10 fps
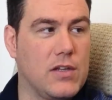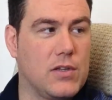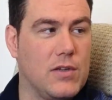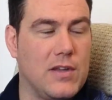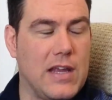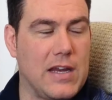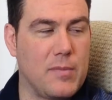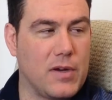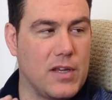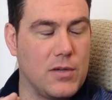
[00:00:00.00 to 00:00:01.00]
And
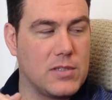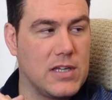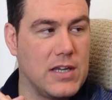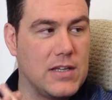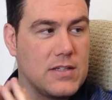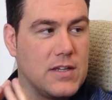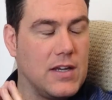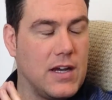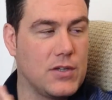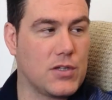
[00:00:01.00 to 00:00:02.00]
anybody who says
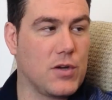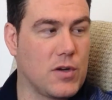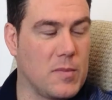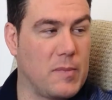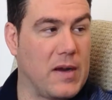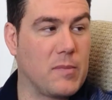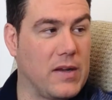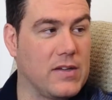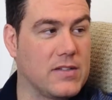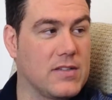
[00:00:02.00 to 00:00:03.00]
I just look at my bank
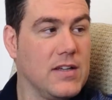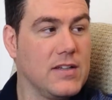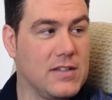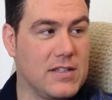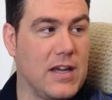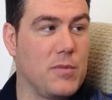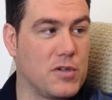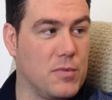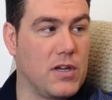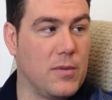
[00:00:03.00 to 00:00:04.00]
balance to see how
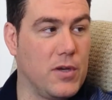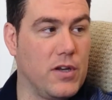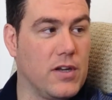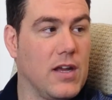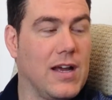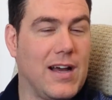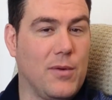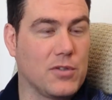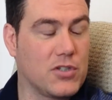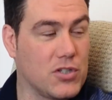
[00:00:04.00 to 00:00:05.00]
much money I'm earning, I
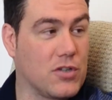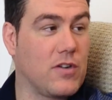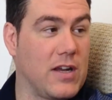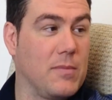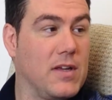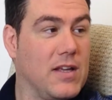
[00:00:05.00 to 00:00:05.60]
will scream.